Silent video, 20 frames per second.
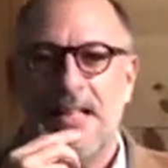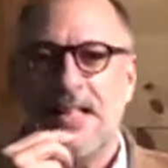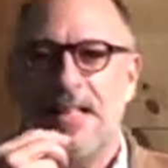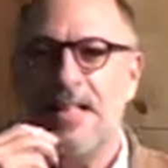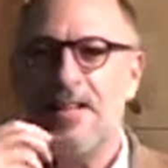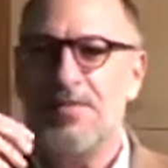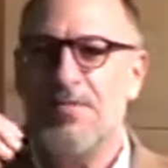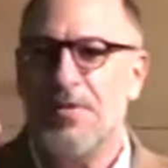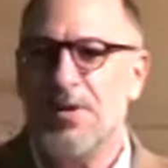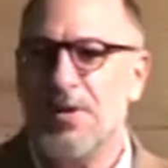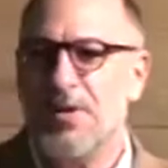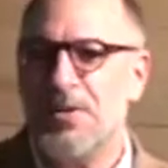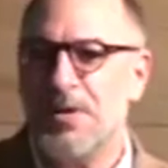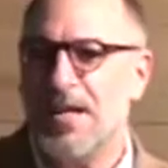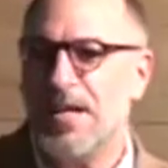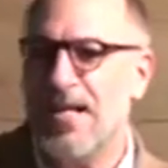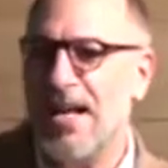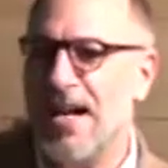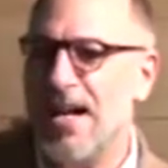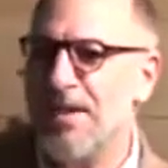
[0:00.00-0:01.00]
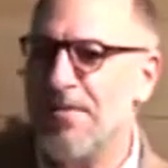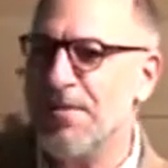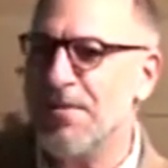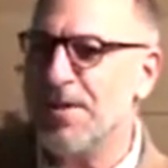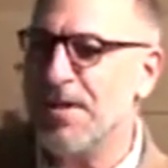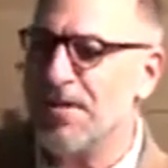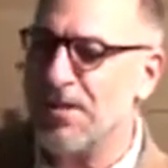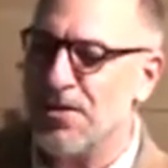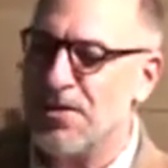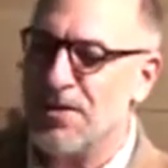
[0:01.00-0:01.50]
If we don't get
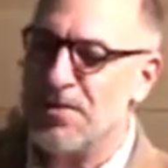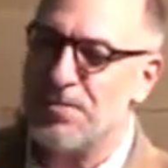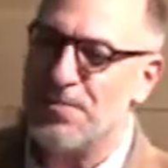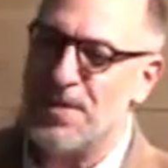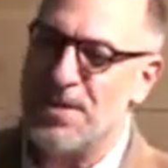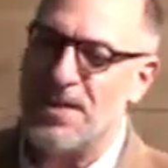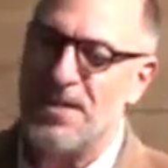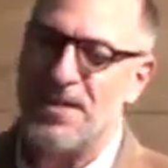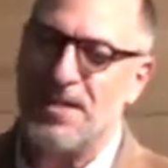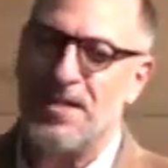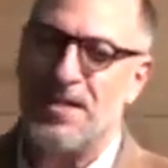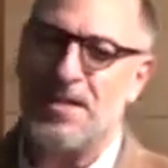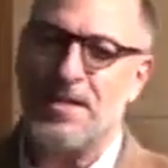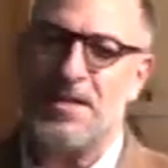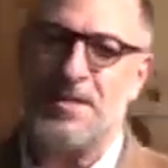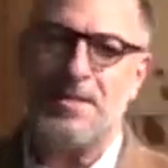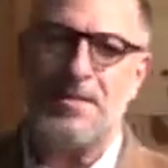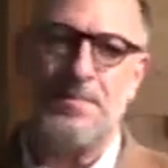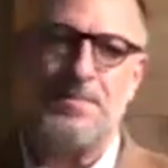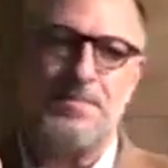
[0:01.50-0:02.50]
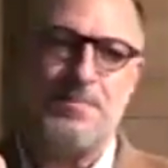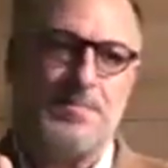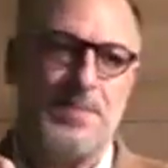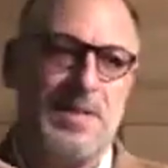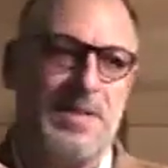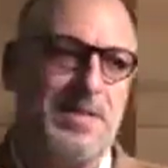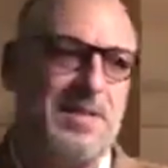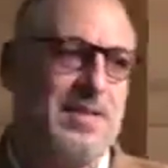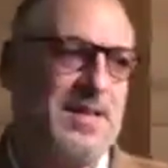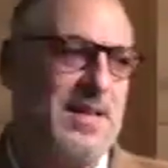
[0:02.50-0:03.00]
every little bit of
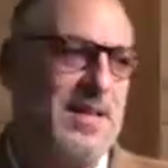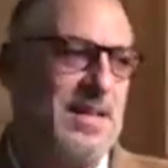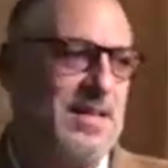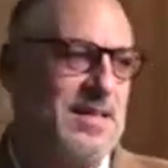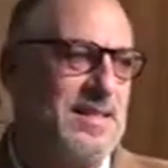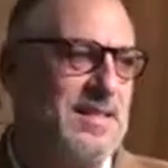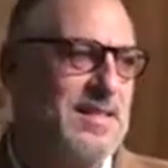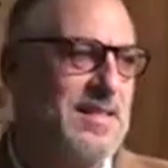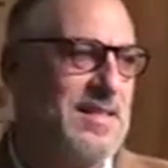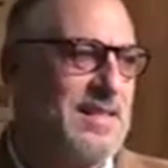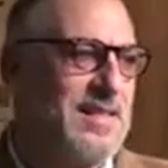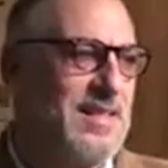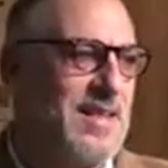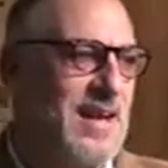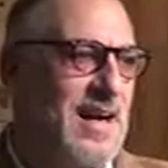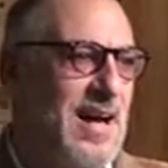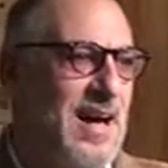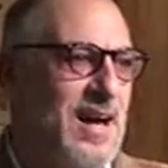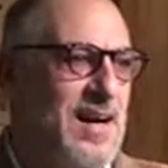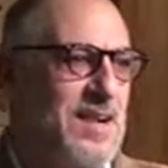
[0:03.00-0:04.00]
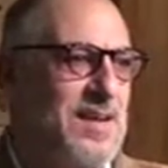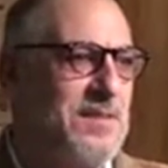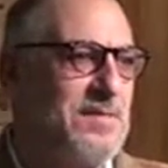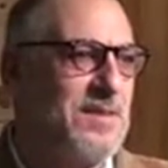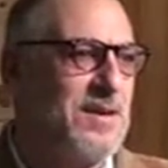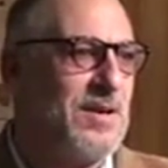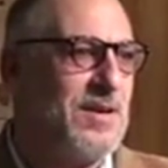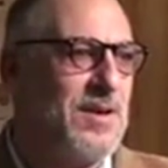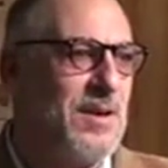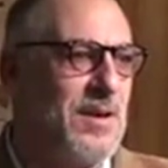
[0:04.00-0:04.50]
bitterness out of
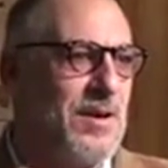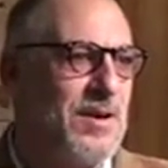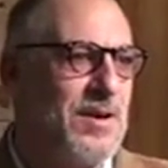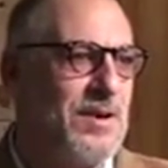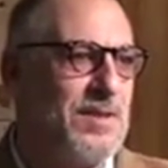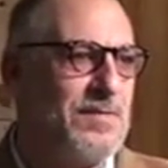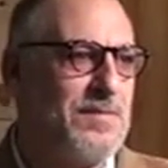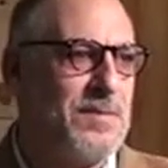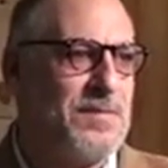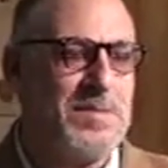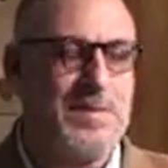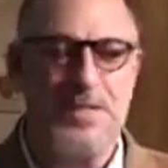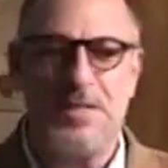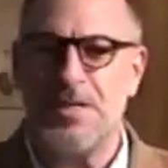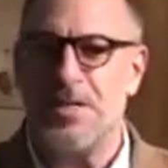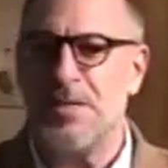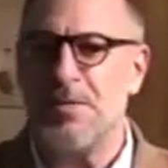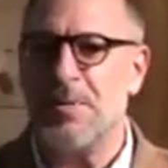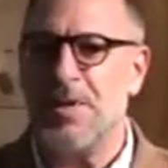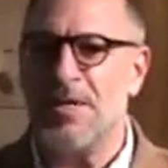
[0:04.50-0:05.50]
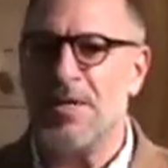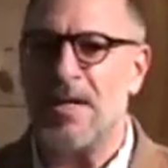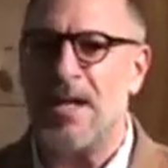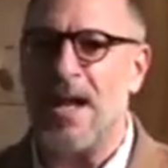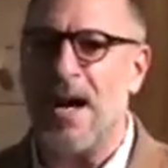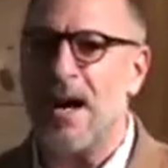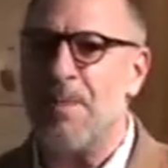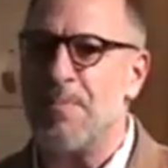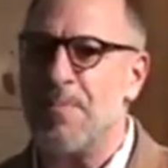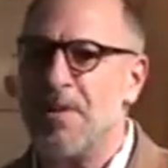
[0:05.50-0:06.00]
our heart from a situation that
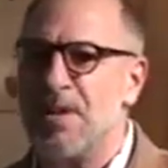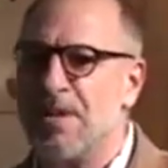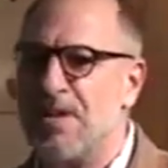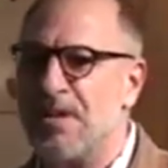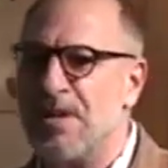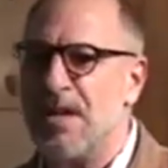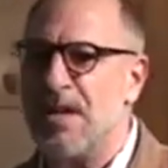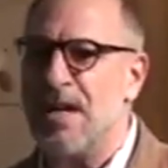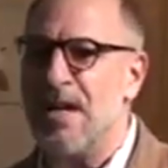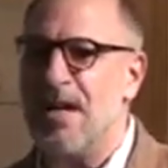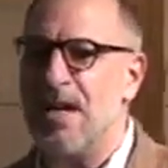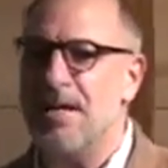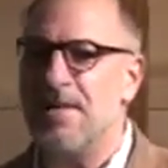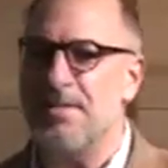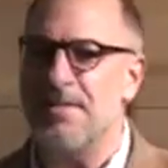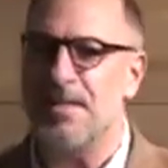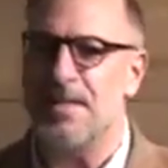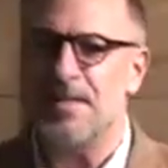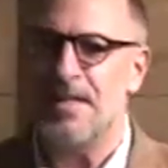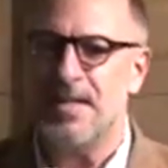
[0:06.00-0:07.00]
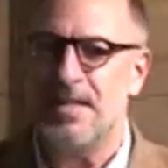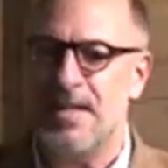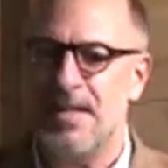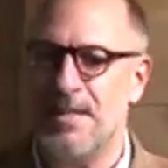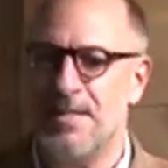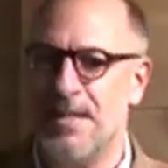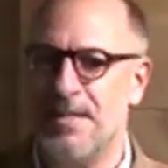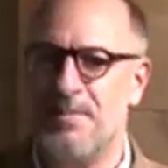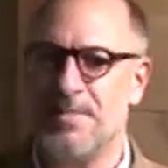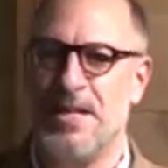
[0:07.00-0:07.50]
happened in our life, it
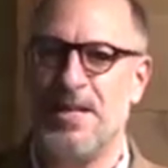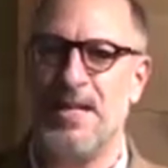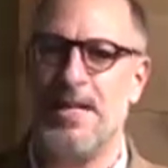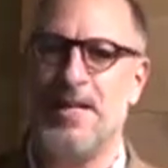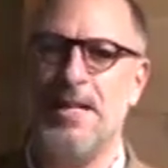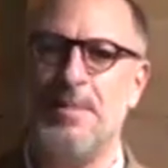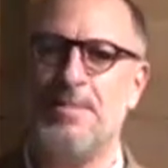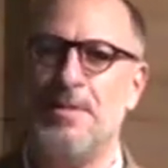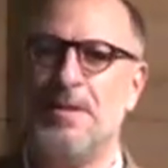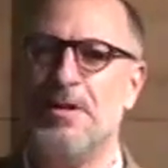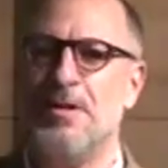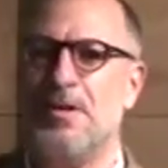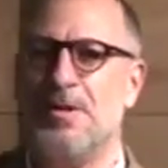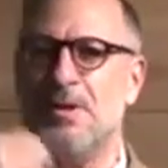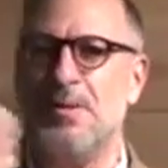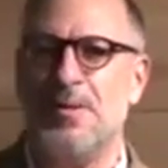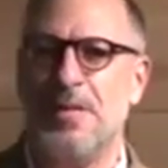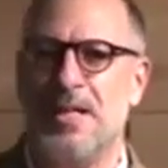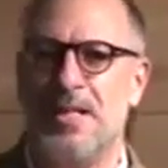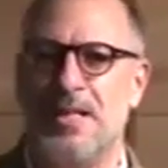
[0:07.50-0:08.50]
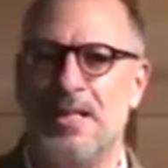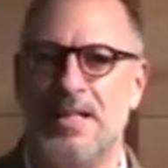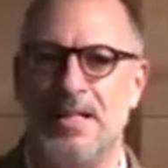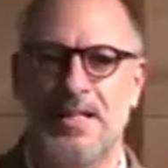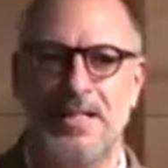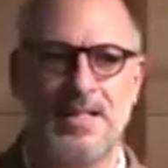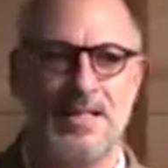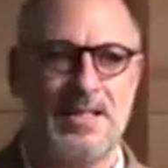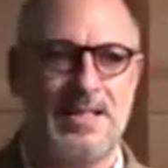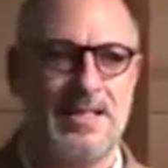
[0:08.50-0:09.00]
seems like it keeps on growing.
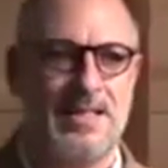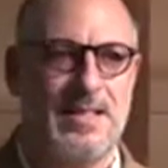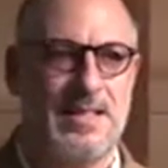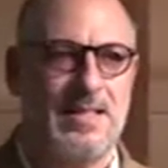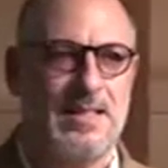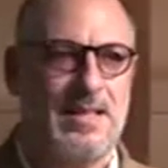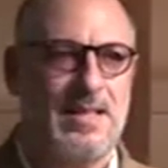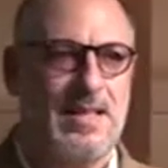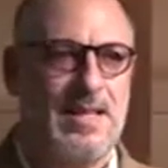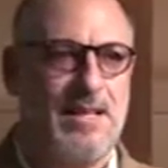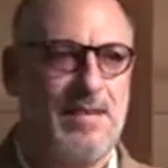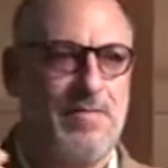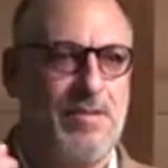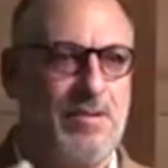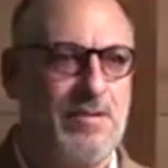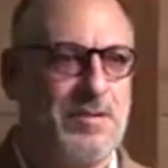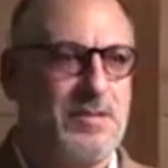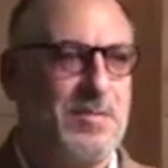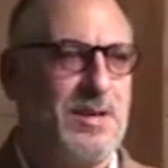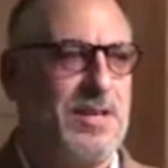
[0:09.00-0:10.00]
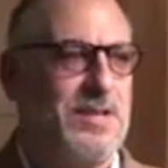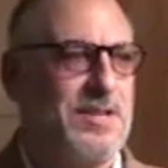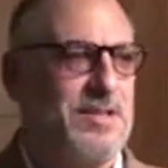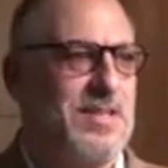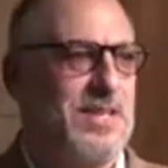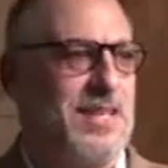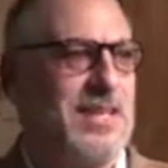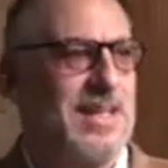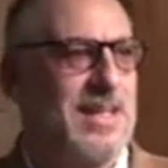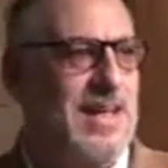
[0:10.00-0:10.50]
Every once in a while
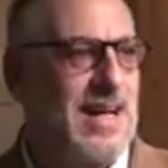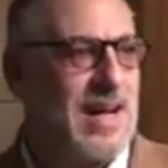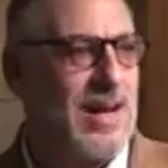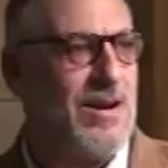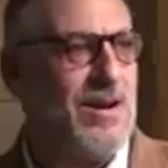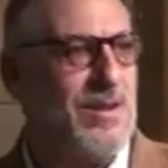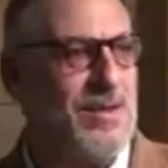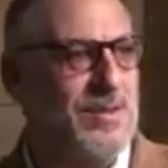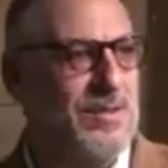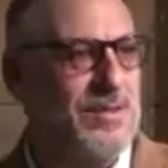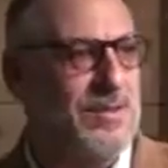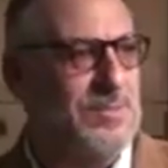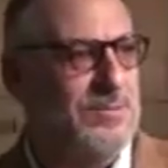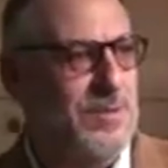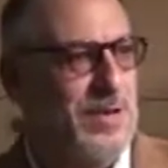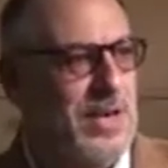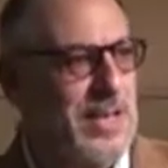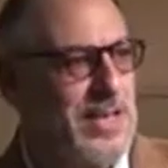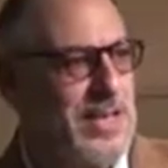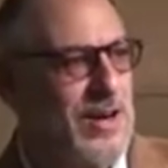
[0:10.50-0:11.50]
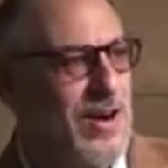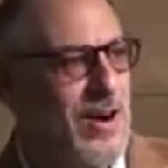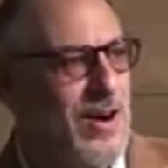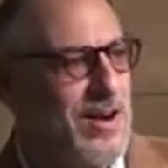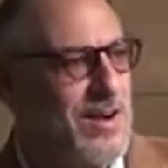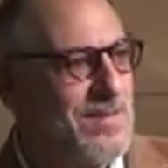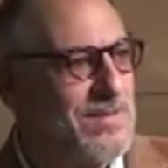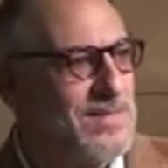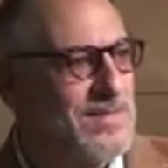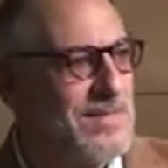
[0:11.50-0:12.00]
you get it out or you break it
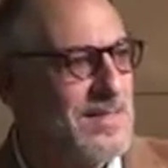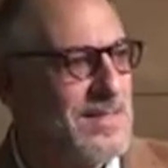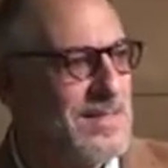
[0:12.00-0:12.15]
off.